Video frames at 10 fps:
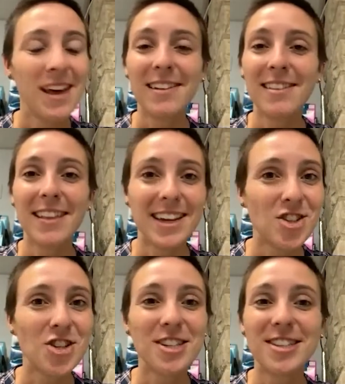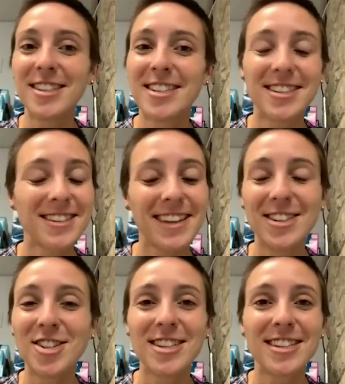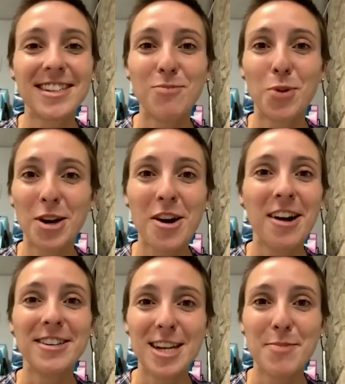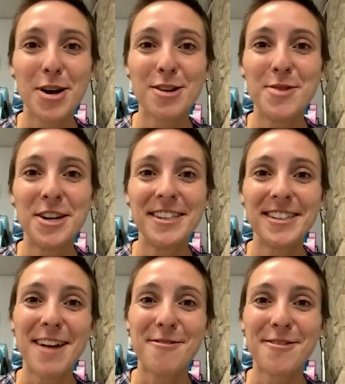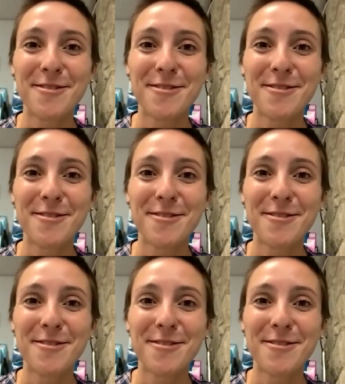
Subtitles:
let's just work hard to keep our community safe.